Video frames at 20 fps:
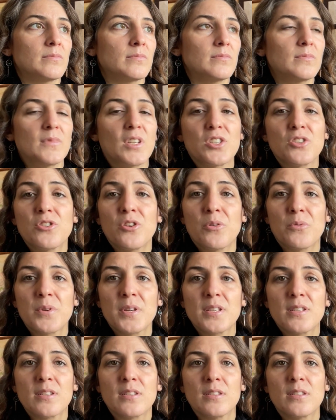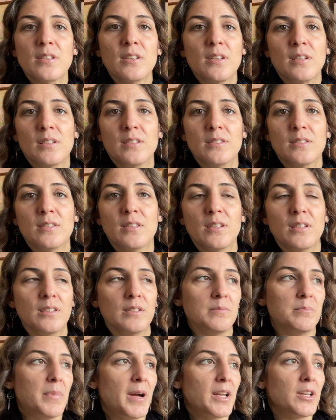There's no reason to
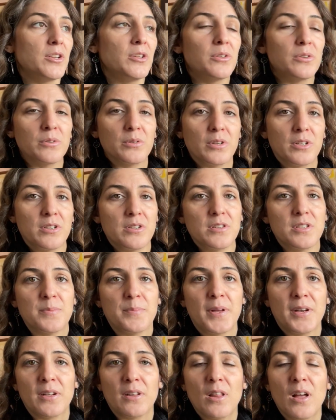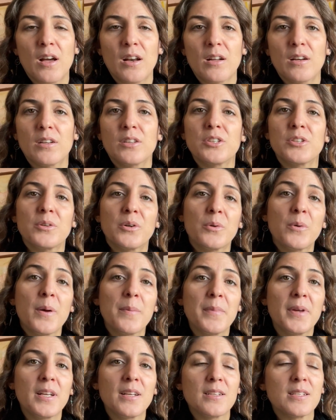buy new or spend a lot on new
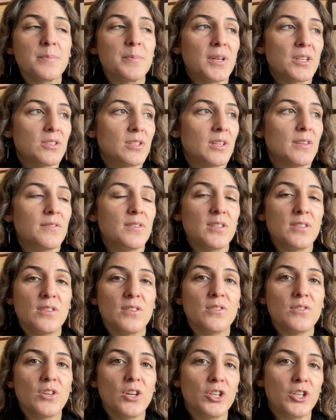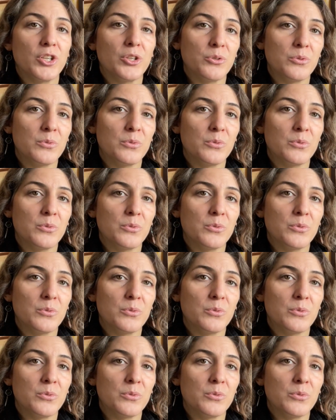equipment, especially if this is a new